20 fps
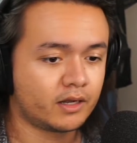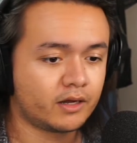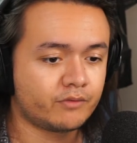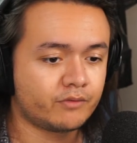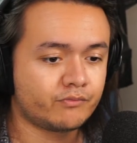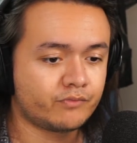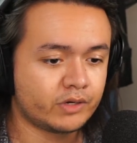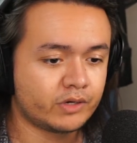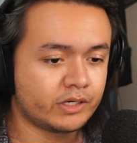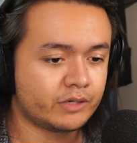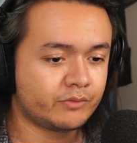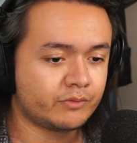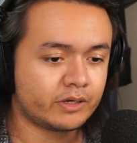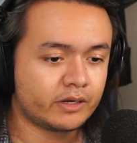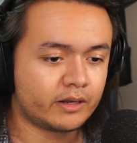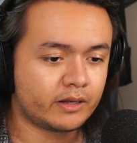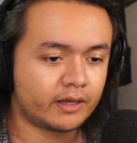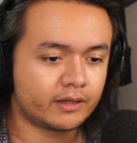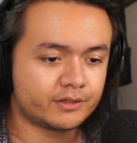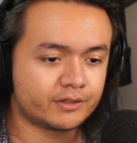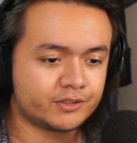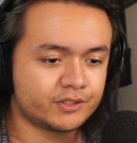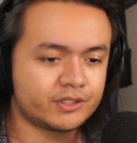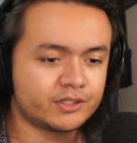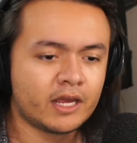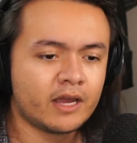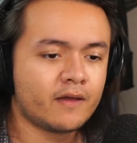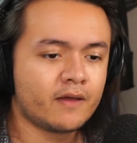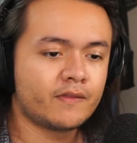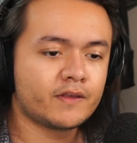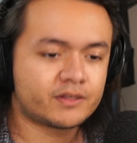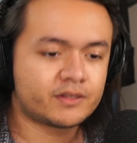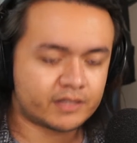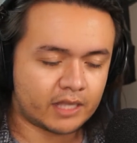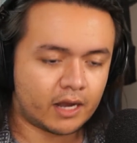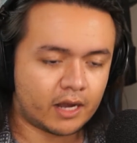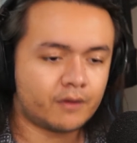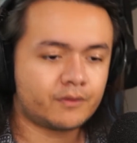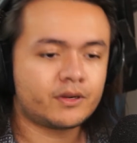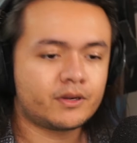I really, really like it. Just the
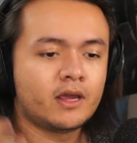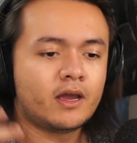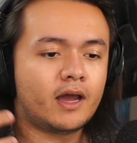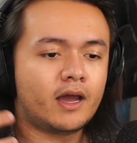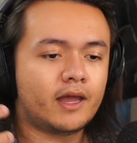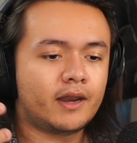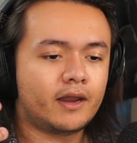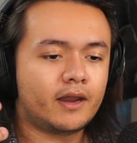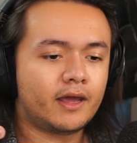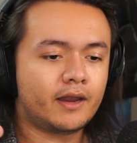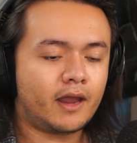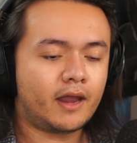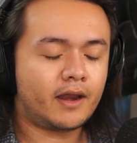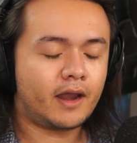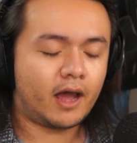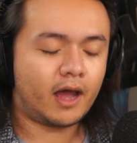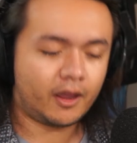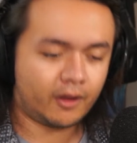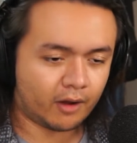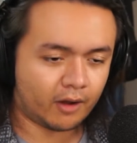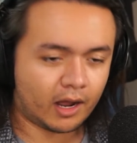sound and and and how,